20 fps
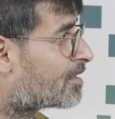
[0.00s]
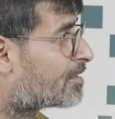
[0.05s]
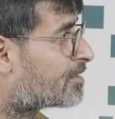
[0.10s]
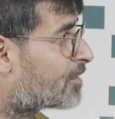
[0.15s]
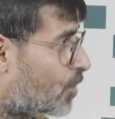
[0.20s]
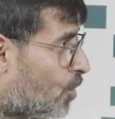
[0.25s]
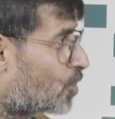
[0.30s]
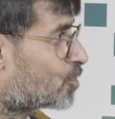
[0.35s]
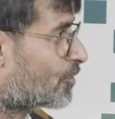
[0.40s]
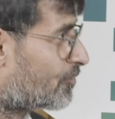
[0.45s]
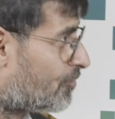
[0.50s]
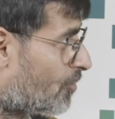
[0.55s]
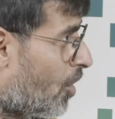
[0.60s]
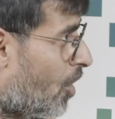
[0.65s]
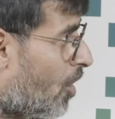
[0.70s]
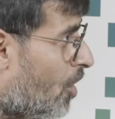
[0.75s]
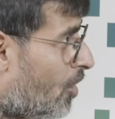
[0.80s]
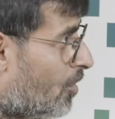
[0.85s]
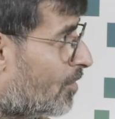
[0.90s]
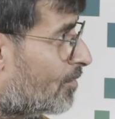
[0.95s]
the court of
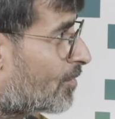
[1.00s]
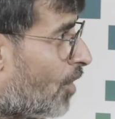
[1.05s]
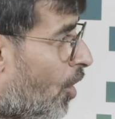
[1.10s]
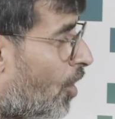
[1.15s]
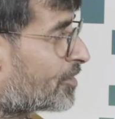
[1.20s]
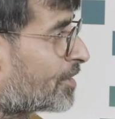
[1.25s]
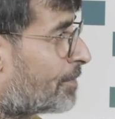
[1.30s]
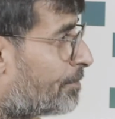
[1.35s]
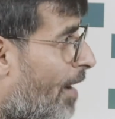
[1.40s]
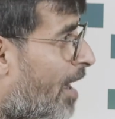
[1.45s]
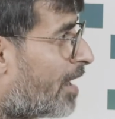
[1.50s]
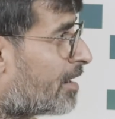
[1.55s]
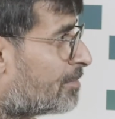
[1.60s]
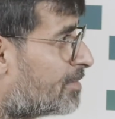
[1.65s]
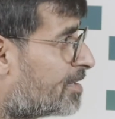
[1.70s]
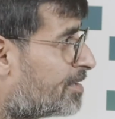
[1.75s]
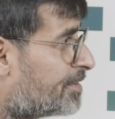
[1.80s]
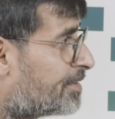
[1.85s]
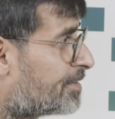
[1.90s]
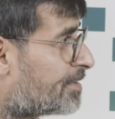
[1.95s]
law, or the
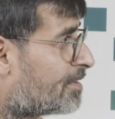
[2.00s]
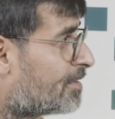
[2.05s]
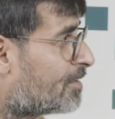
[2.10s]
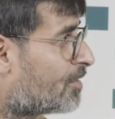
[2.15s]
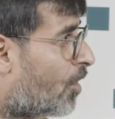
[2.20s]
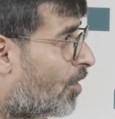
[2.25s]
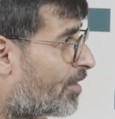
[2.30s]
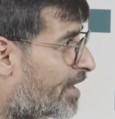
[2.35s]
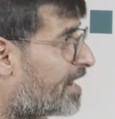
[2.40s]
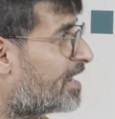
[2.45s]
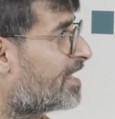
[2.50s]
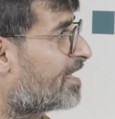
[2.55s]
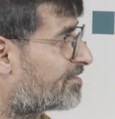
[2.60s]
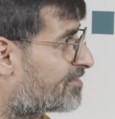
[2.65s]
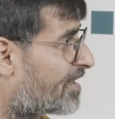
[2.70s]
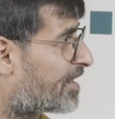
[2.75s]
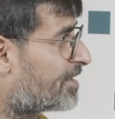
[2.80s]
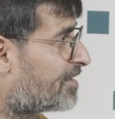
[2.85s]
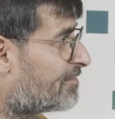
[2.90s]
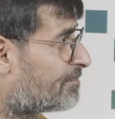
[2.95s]
parliament, or any
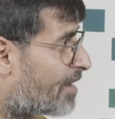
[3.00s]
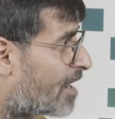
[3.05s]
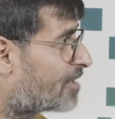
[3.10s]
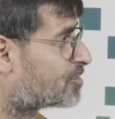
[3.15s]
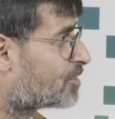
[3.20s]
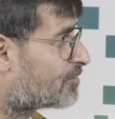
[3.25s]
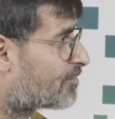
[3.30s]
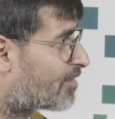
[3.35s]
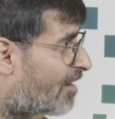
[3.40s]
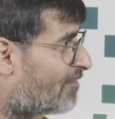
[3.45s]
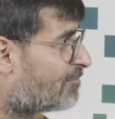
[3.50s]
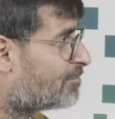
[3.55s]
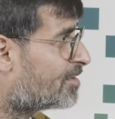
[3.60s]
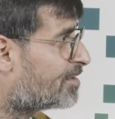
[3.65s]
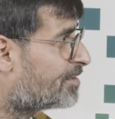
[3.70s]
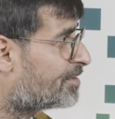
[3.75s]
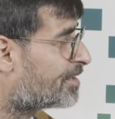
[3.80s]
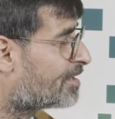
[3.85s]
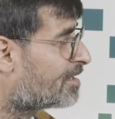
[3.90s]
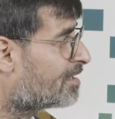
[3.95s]
executive branch of
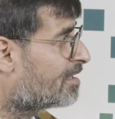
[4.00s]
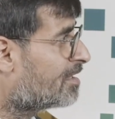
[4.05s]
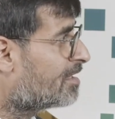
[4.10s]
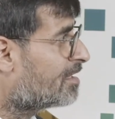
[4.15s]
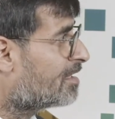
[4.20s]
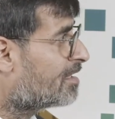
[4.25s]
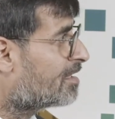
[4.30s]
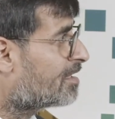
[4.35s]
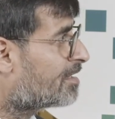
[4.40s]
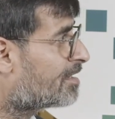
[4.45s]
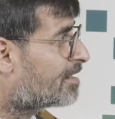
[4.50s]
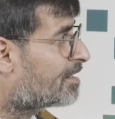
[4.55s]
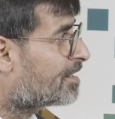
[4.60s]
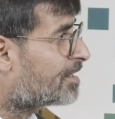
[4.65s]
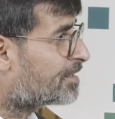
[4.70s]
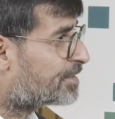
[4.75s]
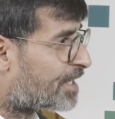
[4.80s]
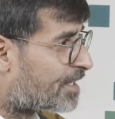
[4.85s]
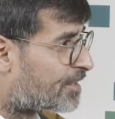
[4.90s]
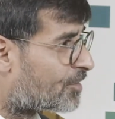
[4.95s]
government,
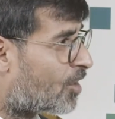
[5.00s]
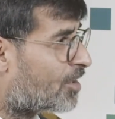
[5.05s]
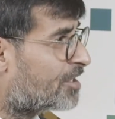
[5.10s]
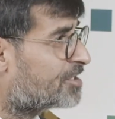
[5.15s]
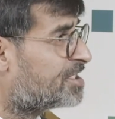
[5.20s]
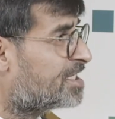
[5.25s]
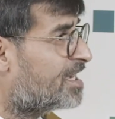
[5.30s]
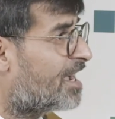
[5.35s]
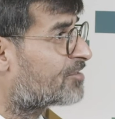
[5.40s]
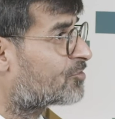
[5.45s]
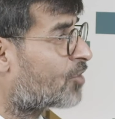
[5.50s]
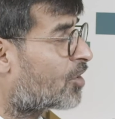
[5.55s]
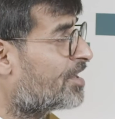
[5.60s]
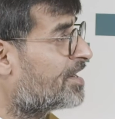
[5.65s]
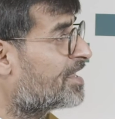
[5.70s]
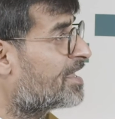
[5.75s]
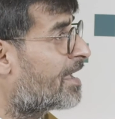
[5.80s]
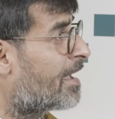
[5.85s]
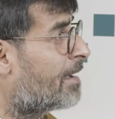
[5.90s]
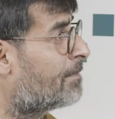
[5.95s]
technology has
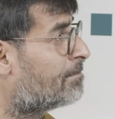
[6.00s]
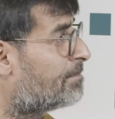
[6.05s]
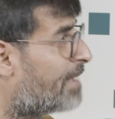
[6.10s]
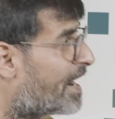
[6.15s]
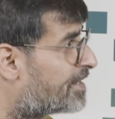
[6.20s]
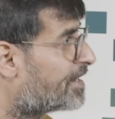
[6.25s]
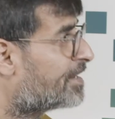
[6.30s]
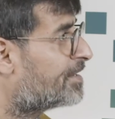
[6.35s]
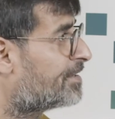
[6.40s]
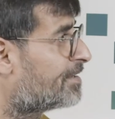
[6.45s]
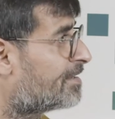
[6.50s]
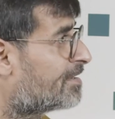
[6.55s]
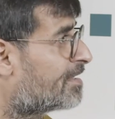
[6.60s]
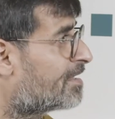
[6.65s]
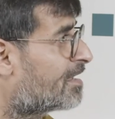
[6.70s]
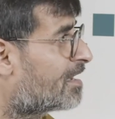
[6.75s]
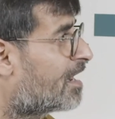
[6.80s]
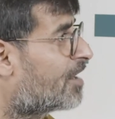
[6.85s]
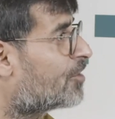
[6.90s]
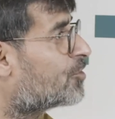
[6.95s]
already embedded
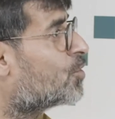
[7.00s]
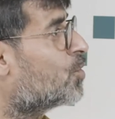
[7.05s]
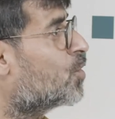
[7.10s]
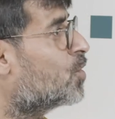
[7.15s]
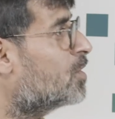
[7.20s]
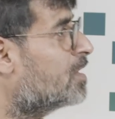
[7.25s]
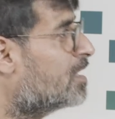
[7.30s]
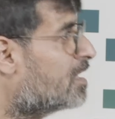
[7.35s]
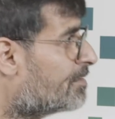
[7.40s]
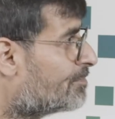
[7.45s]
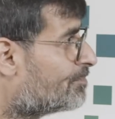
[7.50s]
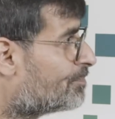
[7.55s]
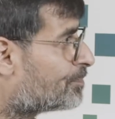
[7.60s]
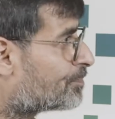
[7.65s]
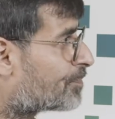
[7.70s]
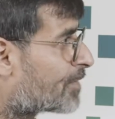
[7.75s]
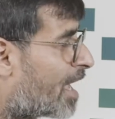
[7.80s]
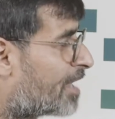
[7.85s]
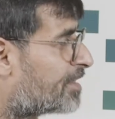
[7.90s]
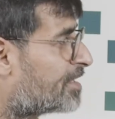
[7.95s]
a rule.
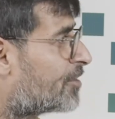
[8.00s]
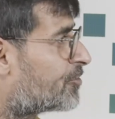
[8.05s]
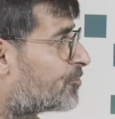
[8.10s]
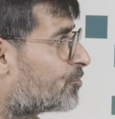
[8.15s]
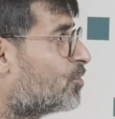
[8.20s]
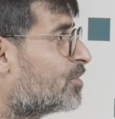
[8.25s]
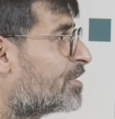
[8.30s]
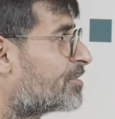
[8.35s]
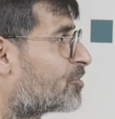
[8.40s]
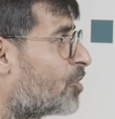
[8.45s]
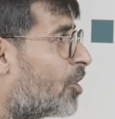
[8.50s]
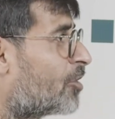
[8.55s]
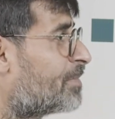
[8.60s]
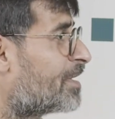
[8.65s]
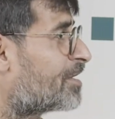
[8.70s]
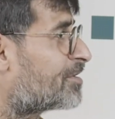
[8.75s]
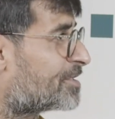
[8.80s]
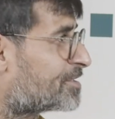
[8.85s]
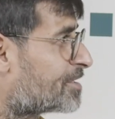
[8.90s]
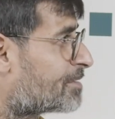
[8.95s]
And that rule is not
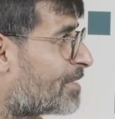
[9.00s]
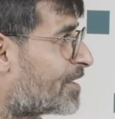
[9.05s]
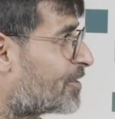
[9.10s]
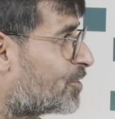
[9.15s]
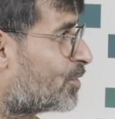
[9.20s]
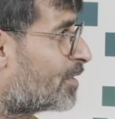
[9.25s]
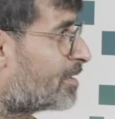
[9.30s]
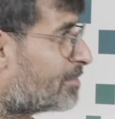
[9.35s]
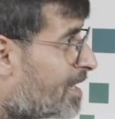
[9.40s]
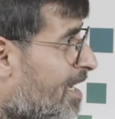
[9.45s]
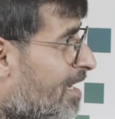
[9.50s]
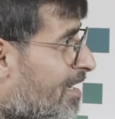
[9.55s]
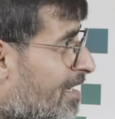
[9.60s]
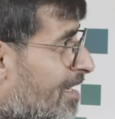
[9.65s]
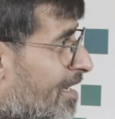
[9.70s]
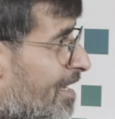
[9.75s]
being written by you and me,